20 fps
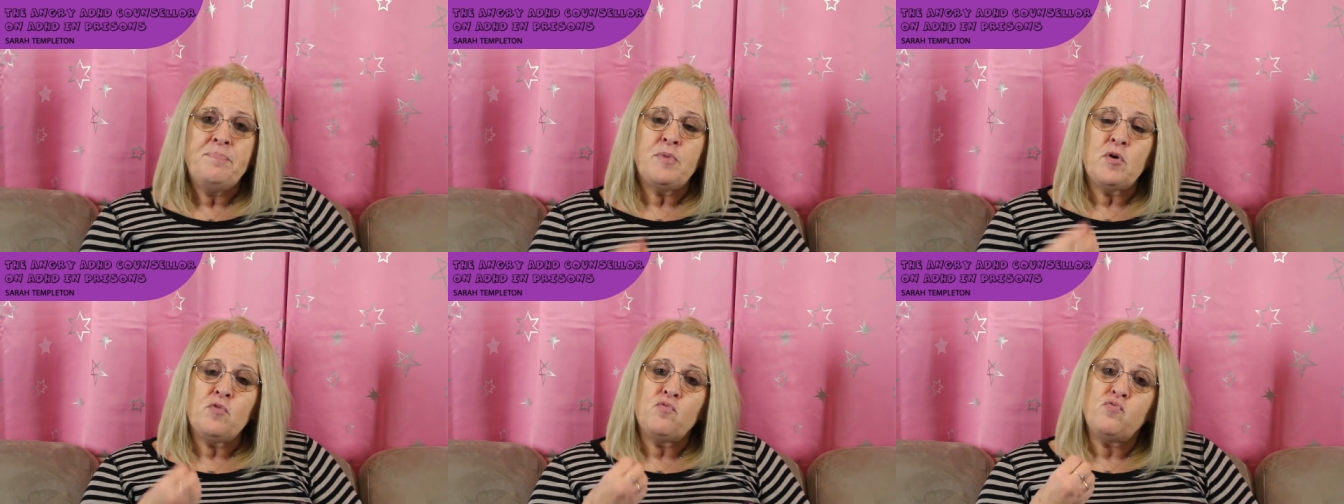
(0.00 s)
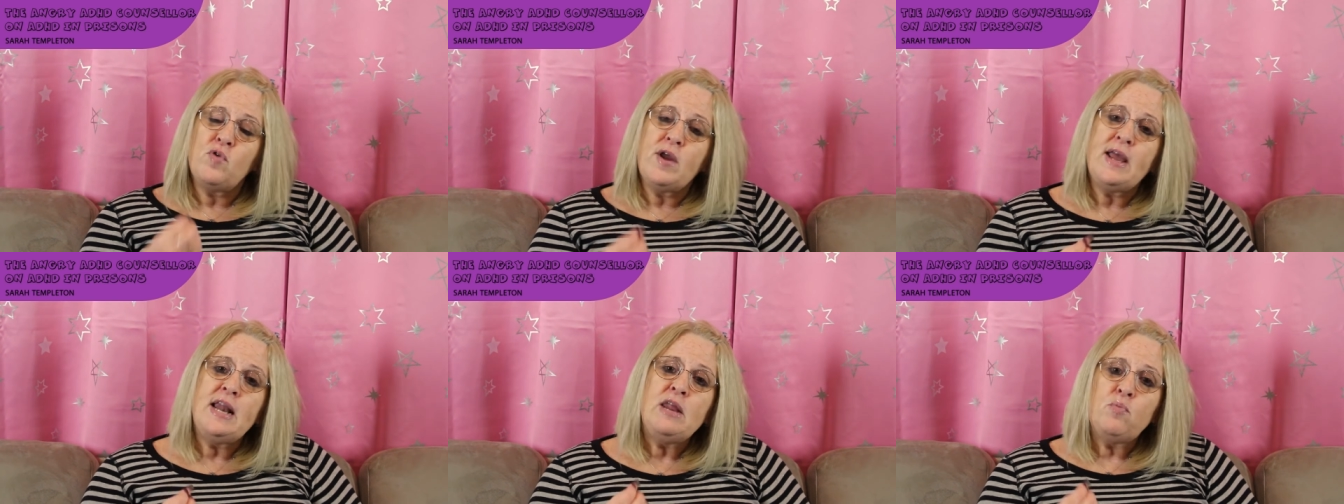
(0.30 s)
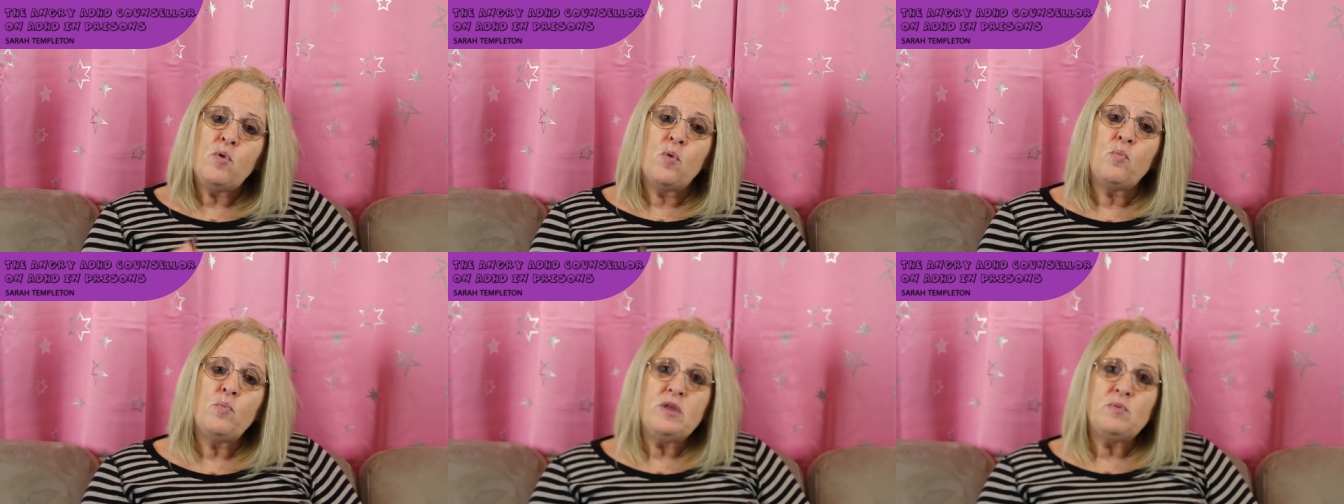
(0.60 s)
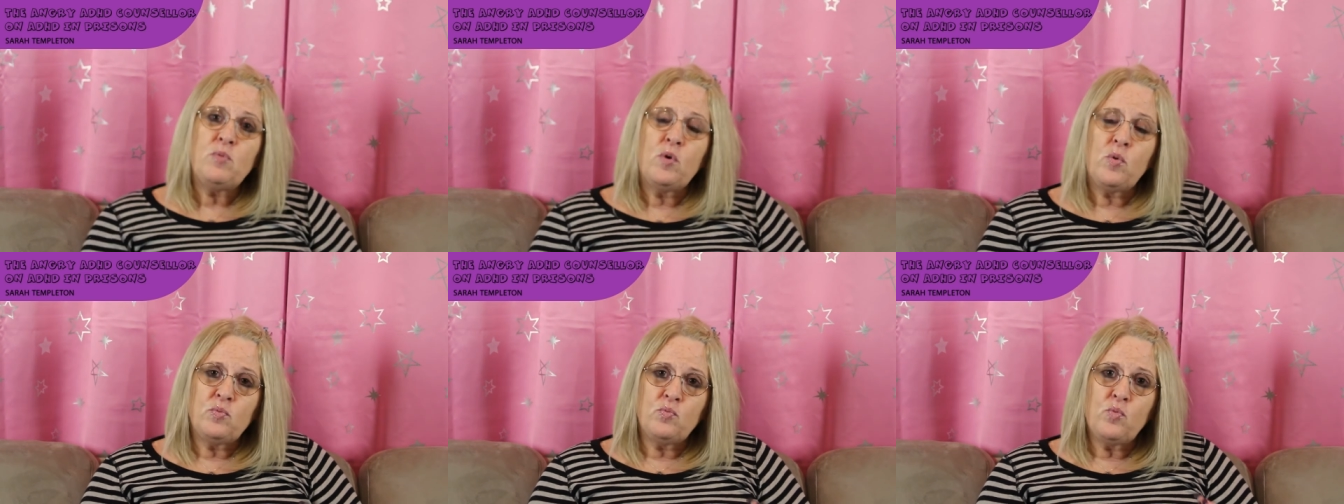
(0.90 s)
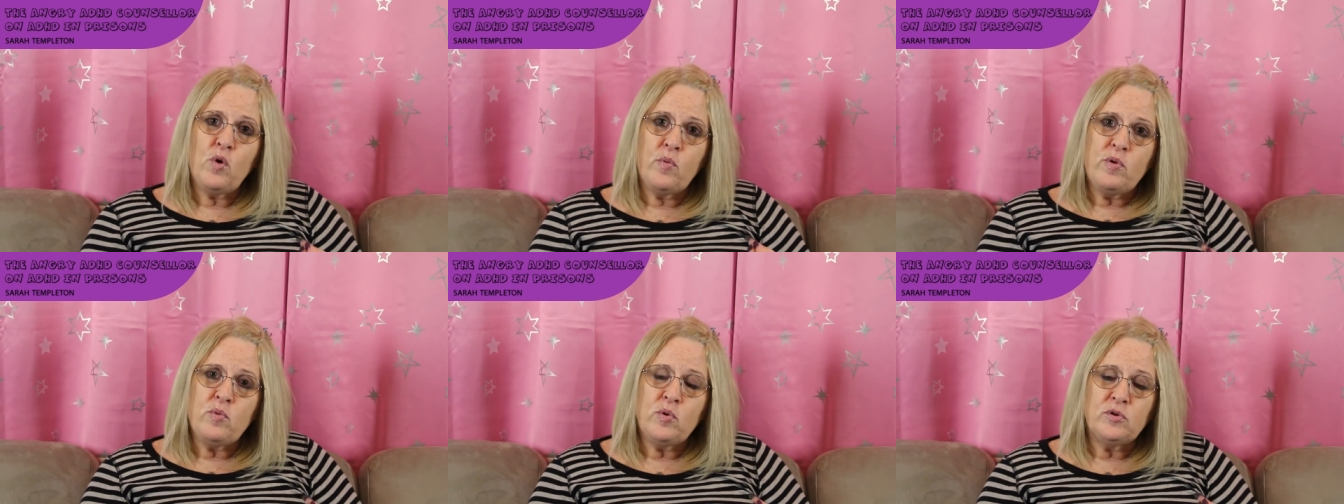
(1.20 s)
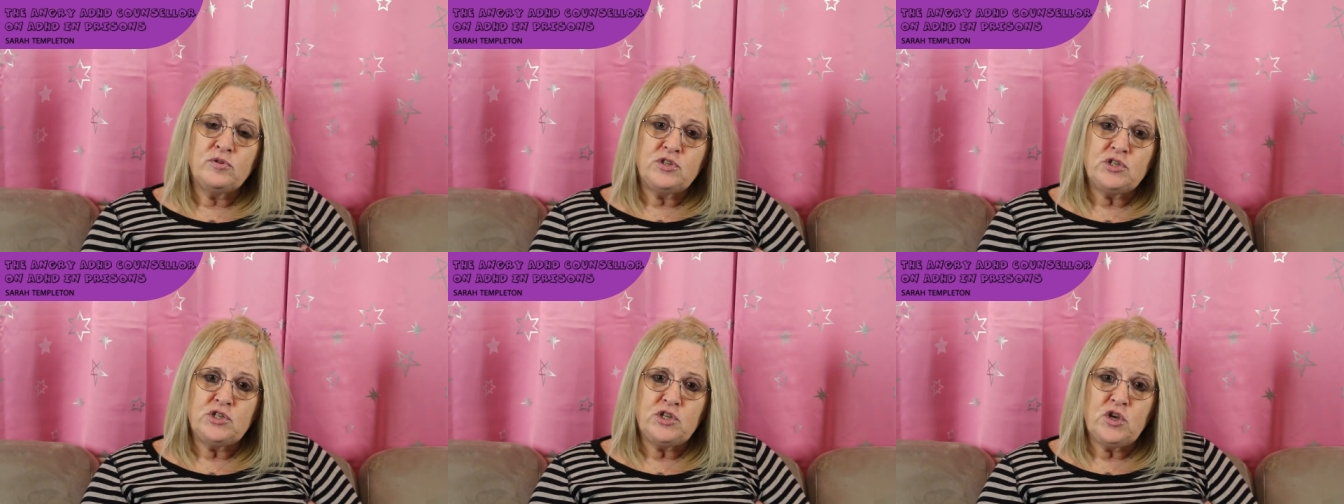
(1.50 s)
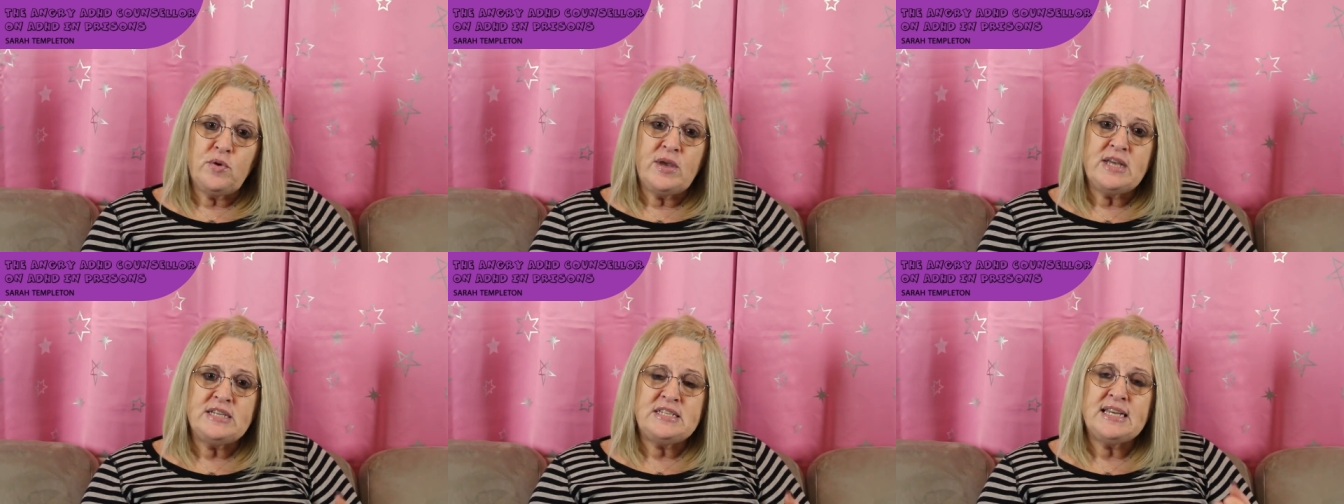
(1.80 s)
But really, what we, what we want to
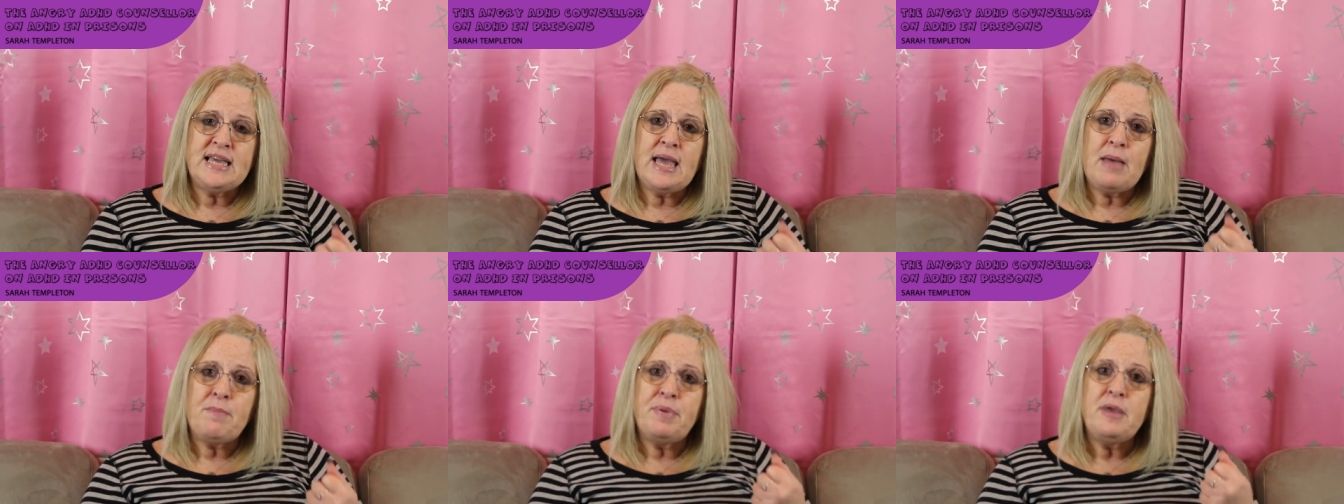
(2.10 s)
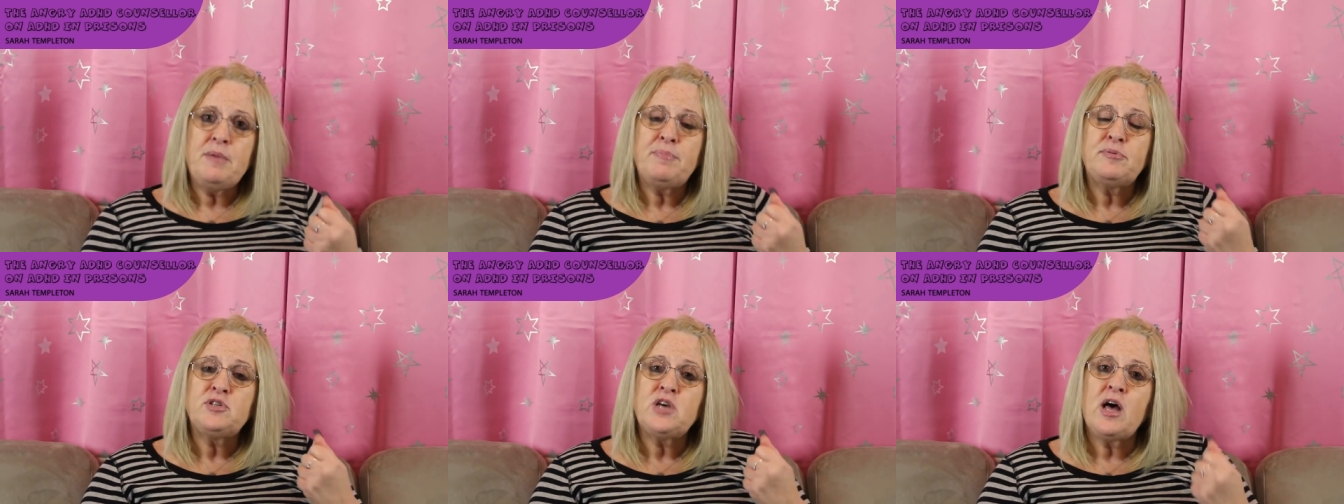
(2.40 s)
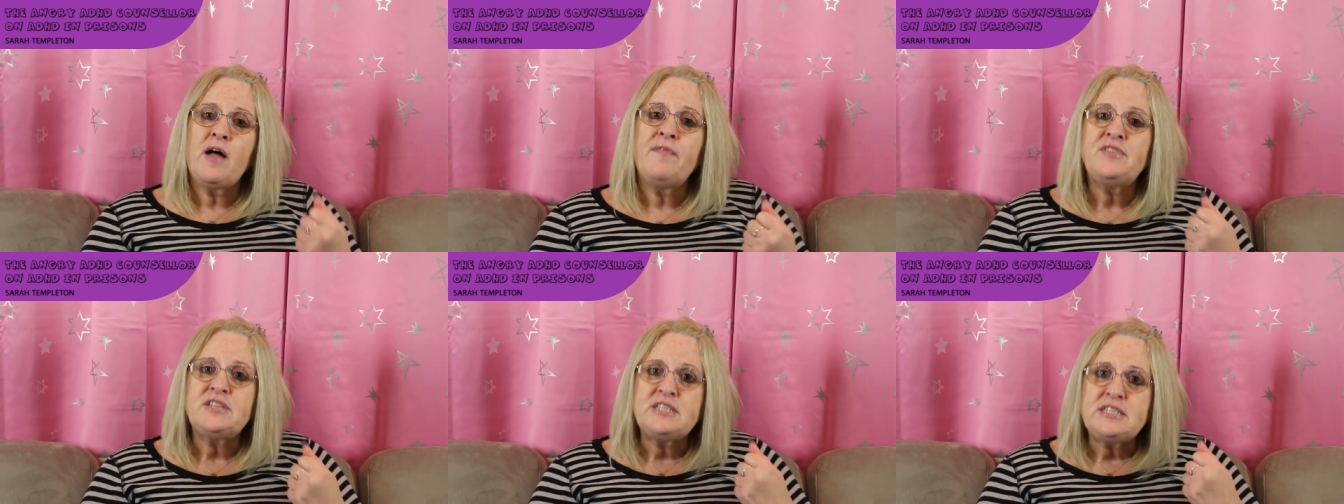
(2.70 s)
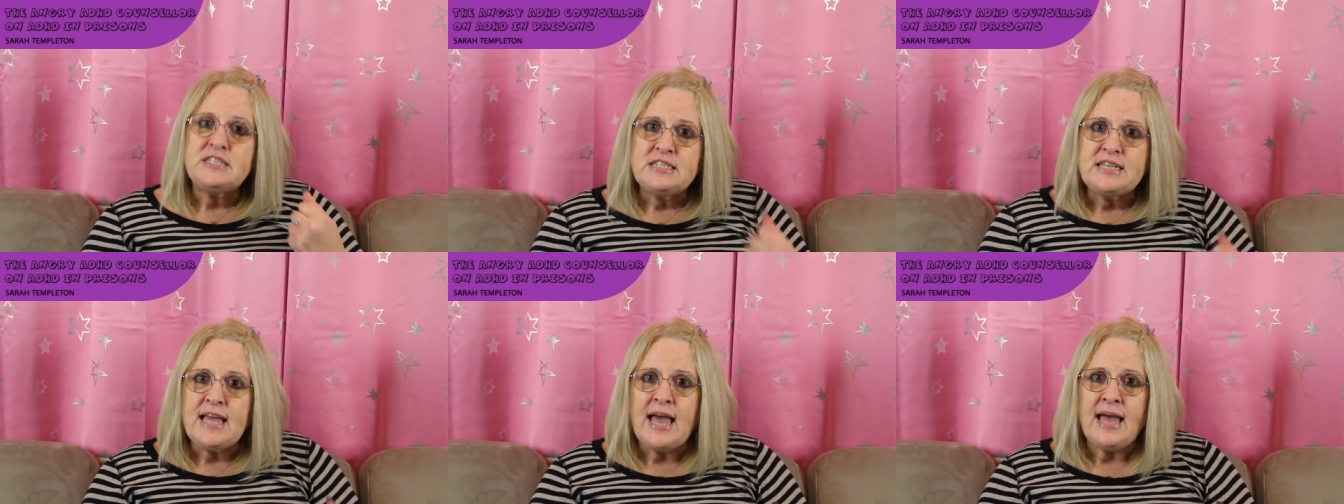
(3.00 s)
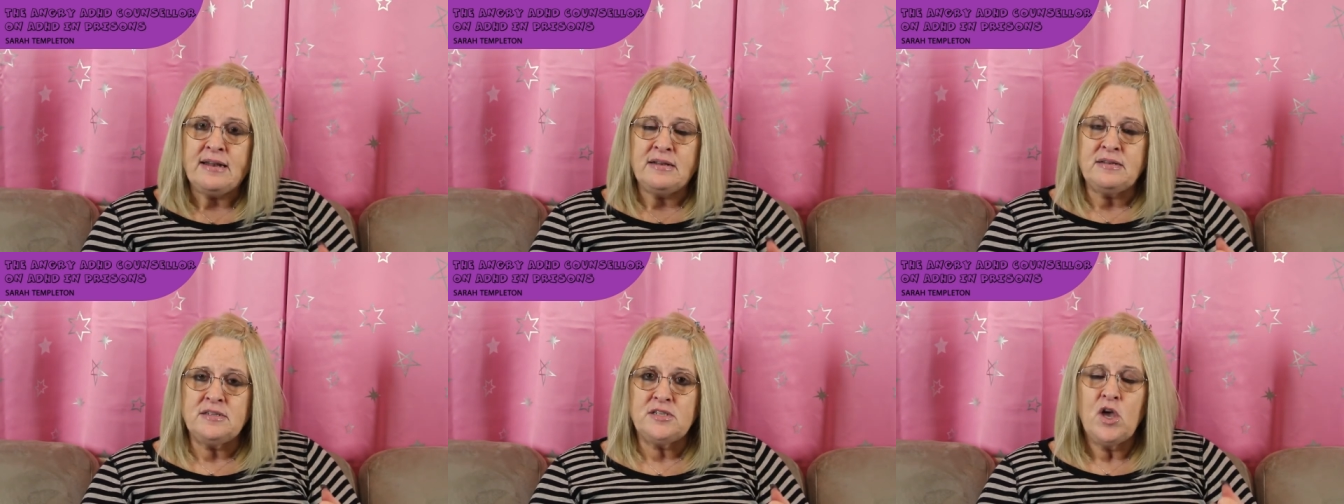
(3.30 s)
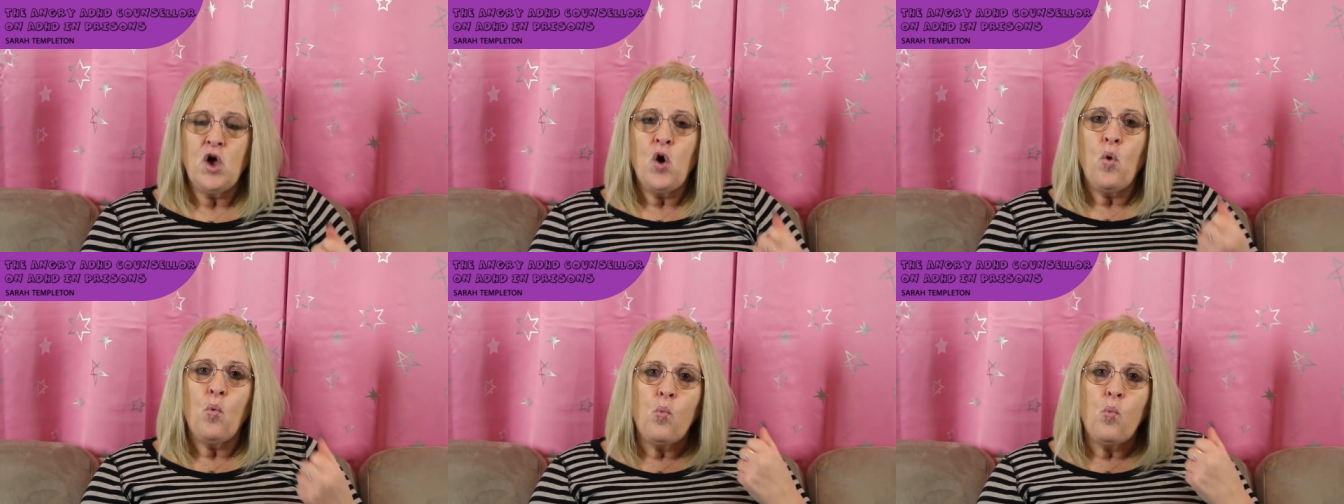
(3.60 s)
do is to get people to understand